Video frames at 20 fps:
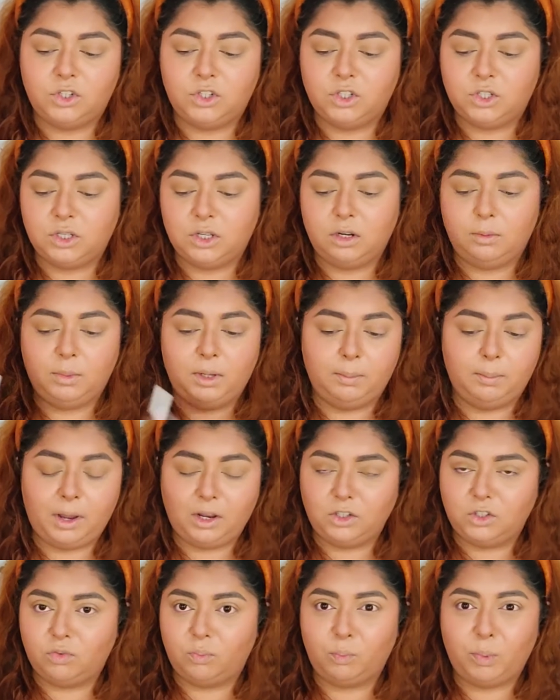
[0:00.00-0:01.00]
church is going to be a
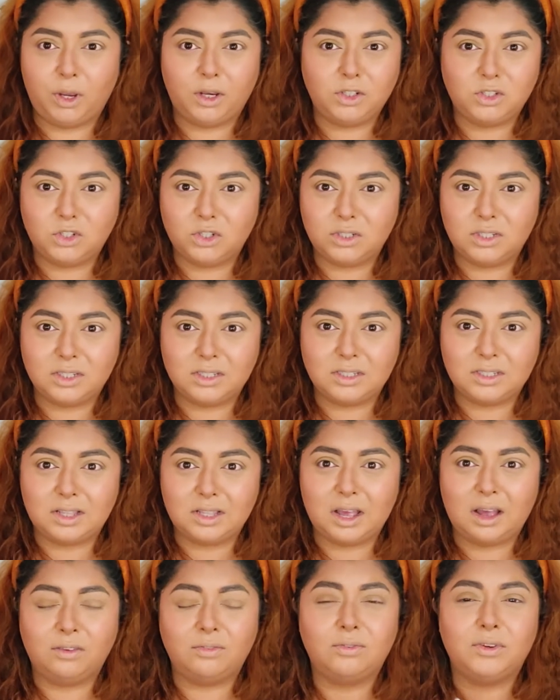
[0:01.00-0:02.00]
bunch of pictures and
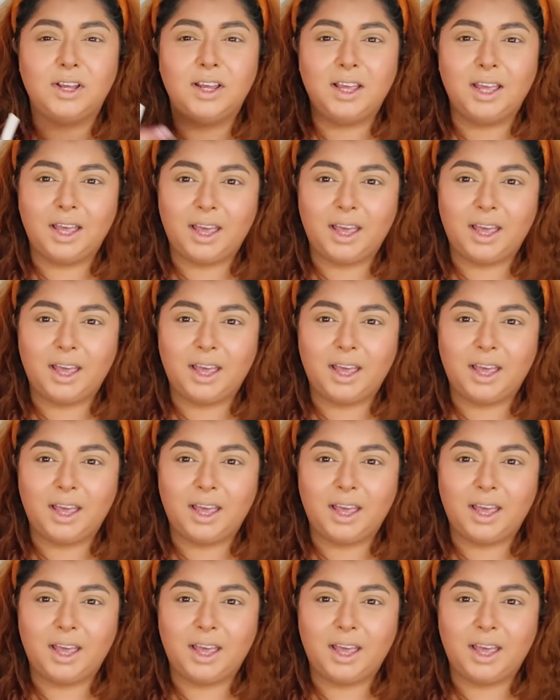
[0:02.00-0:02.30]
stuff,